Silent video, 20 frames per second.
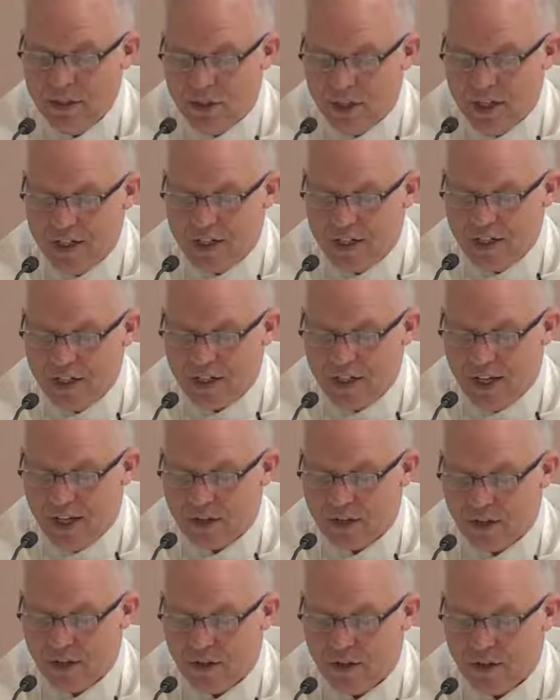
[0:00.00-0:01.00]
Jesus
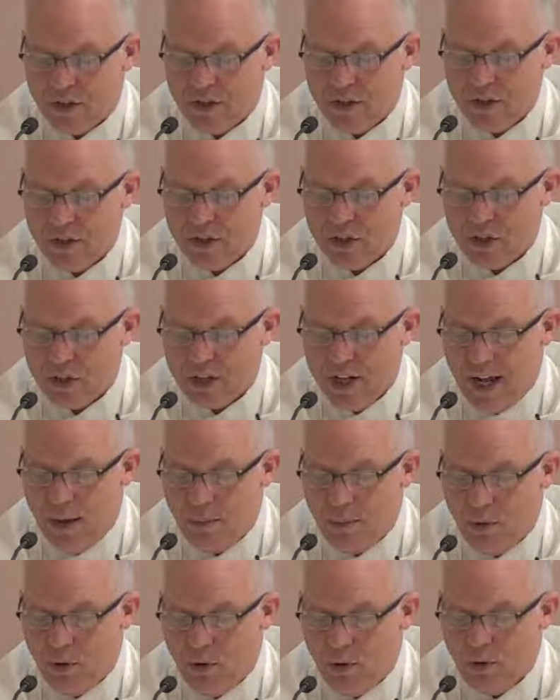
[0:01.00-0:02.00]
said to her,
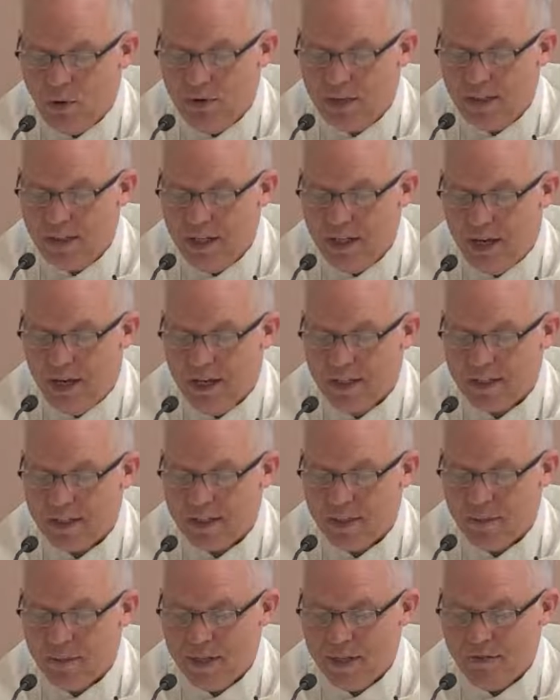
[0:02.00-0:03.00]
Stop holding on
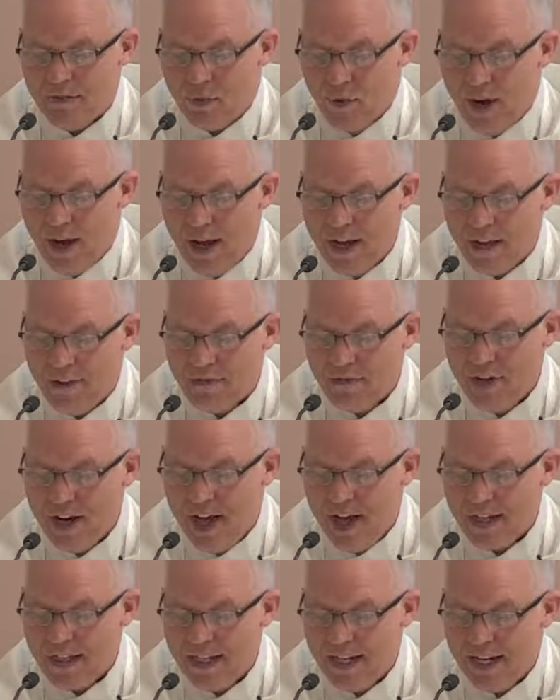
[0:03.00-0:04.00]
to me, for I have
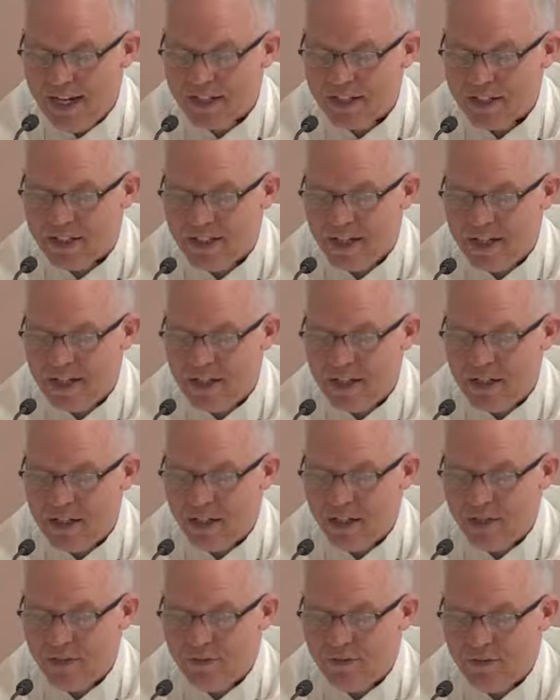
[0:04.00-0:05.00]
not yet ascended
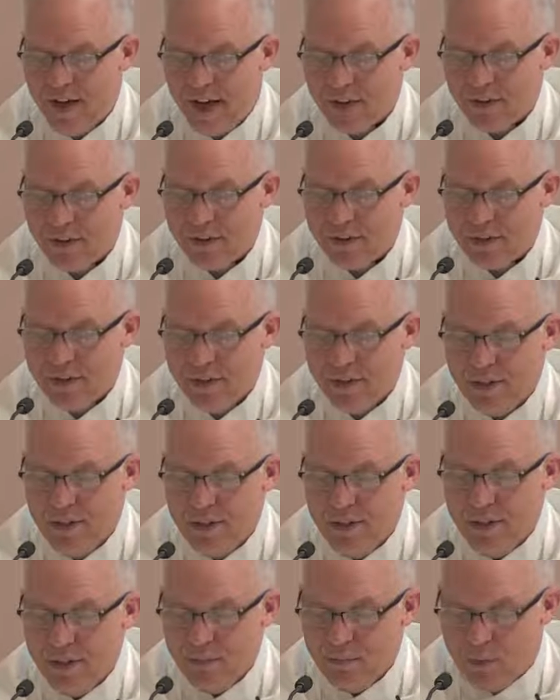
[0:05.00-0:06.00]
to the Father.
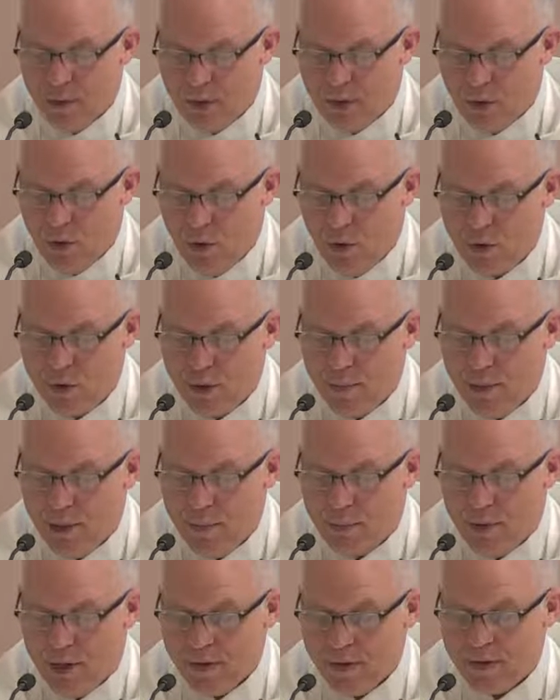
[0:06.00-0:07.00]
But go to my
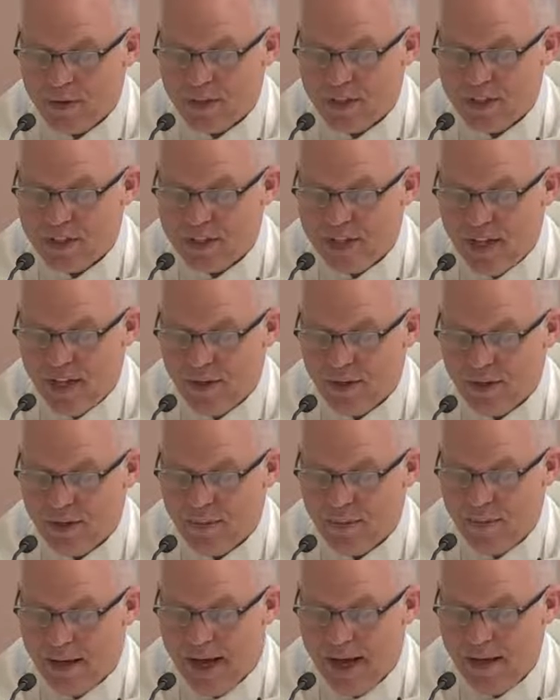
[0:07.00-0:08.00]
brothers and tell
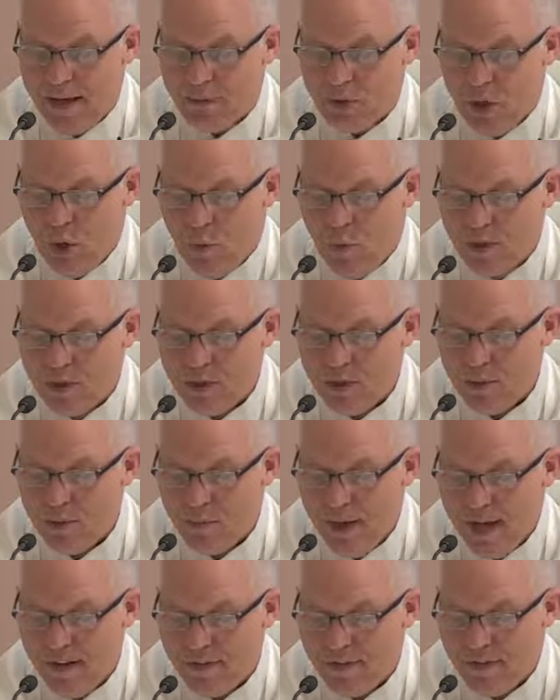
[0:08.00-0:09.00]
them, I am going to
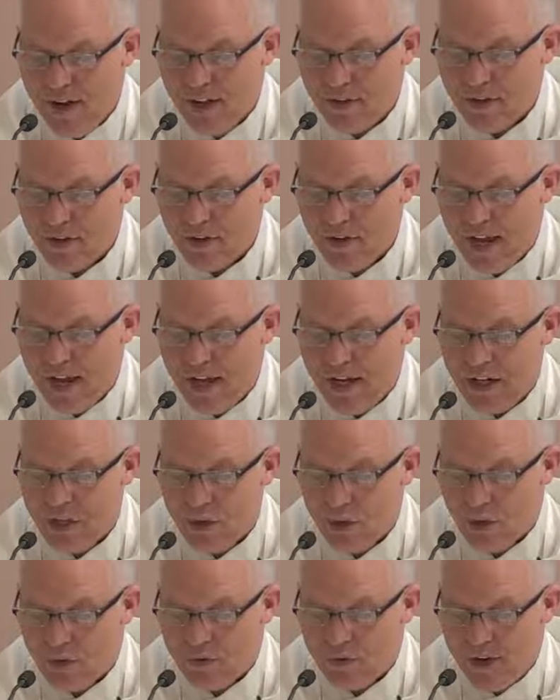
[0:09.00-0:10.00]
my Father and
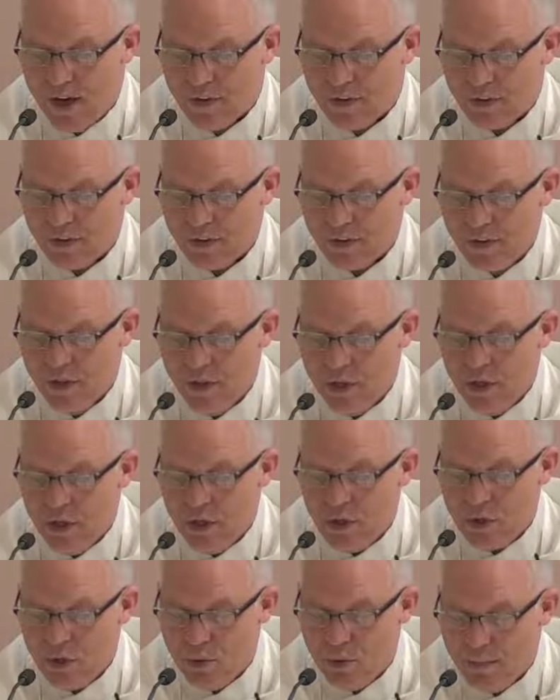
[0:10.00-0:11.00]
your Father,
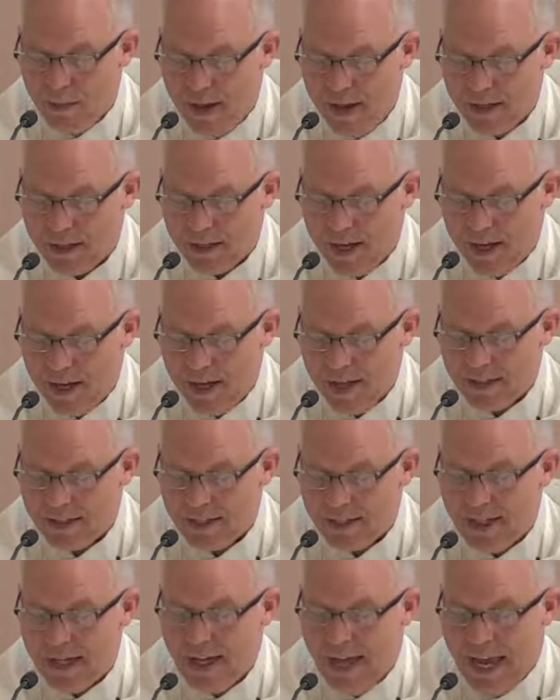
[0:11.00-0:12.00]
to my
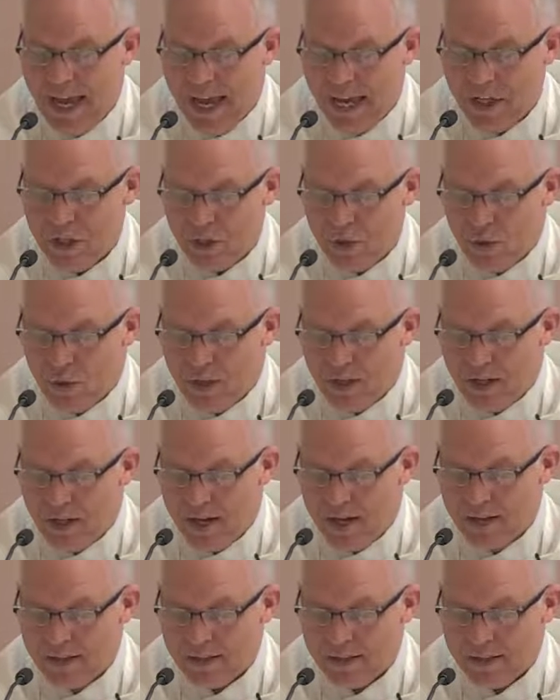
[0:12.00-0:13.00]
God and your
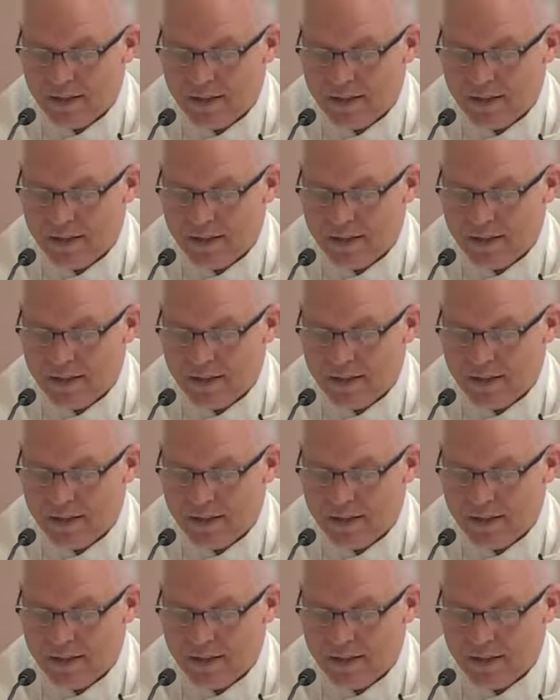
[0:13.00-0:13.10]
God.